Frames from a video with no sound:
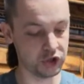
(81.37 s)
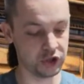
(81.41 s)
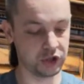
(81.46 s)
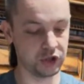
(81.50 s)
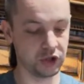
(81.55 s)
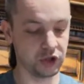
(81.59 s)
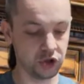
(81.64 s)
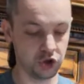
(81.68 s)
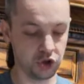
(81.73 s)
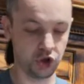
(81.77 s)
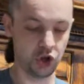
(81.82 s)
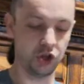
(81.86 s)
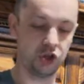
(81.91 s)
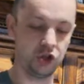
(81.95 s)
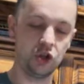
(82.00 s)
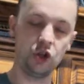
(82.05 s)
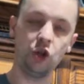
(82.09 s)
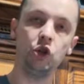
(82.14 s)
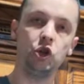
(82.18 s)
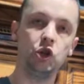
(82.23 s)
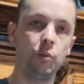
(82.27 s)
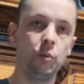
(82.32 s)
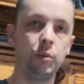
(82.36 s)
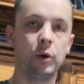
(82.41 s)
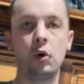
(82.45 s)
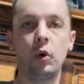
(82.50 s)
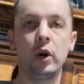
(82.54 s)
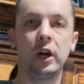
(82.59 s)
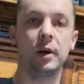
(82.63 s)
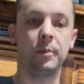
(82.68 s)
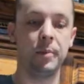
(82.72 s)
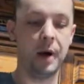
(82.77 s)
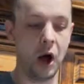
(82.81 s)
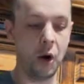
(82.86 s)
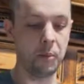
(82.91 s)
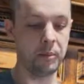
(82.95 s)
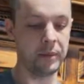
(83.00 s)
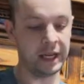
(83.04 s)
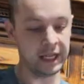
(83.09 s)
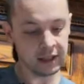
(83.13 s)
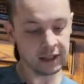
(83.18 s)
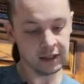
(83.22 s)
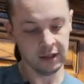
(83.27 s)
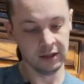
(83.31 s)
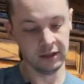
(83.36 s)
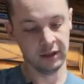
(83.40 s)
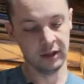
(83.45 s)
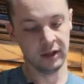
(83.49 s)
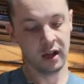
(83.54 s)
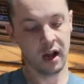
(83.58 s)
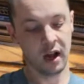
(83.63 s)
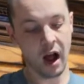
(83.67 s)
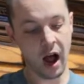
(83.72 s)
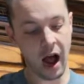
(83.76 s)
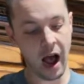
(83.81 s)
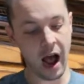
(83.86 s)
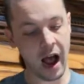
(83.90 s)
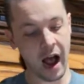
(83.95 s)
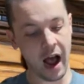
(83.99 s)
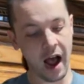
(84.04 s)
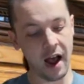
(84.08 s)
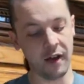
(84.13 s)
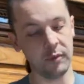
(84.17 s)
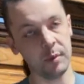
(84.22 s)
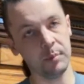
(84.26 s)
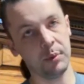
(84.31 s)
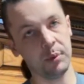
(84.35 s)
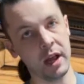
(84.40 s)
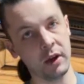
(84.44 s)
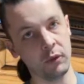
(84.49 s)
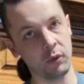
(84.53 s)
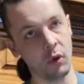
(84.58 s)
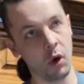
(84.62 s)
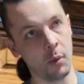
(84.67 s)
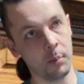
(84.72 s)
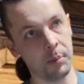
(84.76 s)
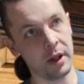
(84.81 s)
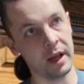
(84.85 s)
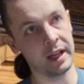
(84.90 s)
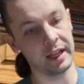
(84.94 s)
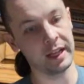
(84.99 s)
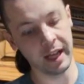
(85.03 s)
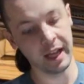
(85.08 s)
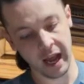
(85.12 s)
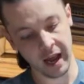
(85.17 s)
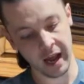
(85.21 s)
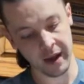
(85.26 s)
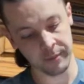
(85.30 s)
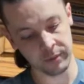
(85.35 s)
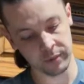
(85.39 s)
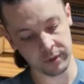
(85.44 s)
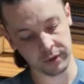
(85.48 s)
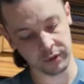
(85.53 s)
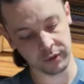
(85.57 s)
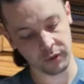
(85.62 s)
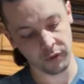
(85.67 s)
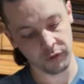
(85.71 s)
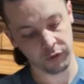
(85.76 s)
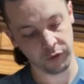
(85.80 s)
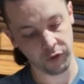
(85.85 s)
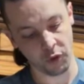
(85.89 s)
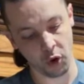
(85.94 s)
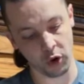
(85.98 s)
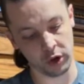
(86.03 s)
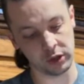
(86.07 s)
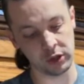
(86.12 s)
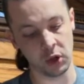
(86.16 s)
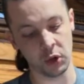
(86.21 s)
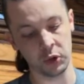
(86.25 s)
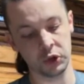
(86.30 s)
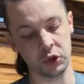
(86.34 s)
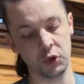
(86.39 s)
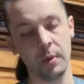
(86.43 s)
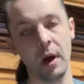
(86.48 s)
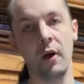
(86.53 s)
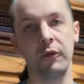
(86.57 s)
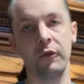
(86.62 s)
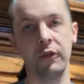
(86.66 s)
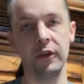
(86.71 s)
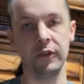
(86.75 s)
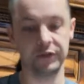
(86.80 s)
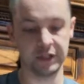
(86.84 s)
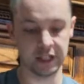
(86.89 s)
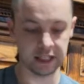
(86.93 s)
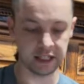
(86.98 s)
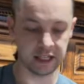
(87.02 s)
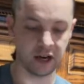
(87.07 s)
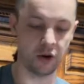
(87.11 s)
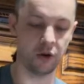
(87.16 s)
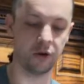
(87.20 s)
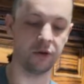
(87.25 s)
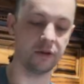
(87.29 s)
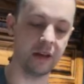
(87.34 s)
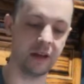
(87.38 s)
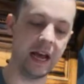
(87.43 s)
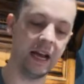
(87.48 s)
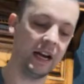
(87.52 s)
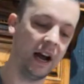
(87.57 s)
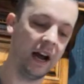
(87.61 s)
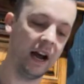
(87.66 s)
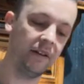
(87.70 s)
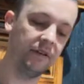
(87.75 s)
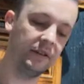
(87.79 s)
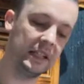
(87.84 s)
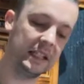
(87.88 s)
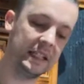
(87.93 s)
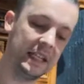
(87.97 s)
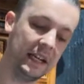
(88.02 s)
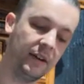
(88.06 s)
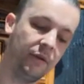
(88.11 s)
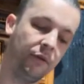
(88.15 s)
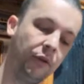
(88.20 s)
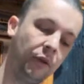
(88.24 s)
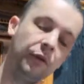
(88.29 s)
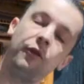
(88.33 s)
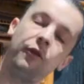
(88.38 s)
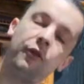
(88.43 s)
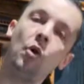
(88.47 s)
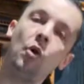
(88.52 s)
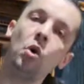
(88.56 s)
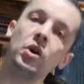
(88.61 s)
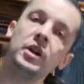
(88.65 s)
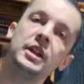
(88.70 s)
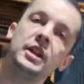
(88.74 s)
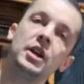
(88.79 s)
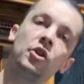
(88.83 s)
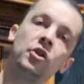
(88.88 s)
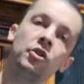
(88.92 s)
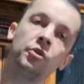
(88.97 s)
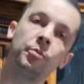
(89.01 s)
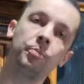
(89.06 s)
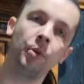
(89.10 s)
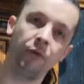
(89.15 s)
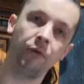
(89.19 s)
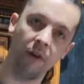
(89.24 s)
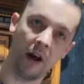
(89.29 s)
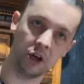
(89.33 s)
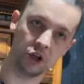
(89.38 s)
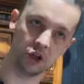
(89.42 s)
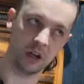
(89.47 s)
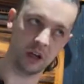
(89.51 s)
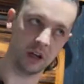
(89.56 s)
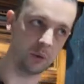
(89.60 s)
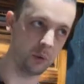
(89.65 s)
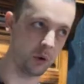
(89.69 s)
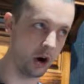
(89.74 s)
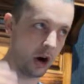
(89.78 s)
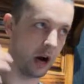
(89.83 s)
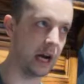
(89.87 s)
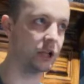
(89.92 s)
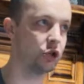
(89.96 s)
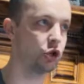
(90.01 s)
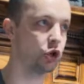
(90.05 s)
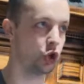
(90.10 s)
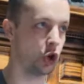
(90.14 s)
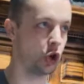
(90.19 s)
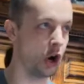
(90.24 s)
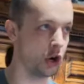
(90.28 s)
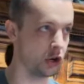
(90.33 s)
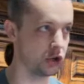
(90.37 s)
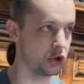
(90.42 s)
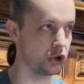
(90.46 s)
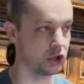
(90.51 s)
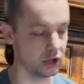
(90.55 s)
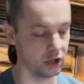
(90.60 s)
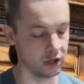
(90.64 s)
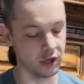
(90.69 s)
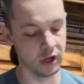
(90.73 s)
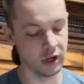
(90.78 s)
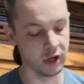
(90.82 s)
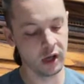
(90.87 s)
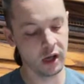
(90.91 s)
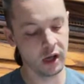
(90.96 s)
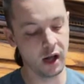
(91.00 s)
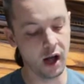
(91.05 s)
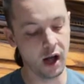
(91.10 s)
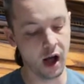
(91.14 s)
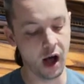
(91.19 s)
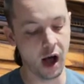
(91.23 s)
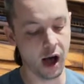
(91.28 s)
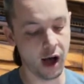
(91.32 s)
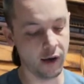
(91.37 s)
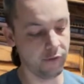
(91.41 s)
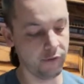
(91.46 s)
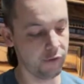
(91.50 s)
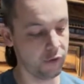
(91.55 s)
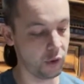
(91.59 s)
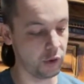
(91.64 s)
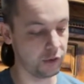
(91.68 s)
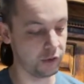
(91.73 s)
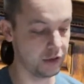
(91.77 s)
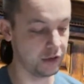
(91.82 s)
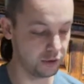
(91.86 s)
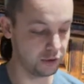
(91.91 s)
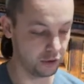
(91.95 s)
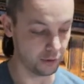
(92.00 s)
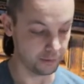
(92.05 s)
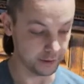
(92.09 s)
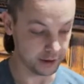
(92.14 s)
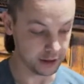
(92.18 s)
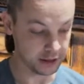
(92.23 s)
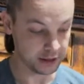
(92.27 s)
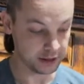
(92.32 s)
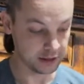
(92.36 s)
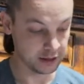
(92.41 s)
Just super quick about me. I've been playing role-playing games for close to about 15 years, and I did it for 4 years professionally, where I charged for this service.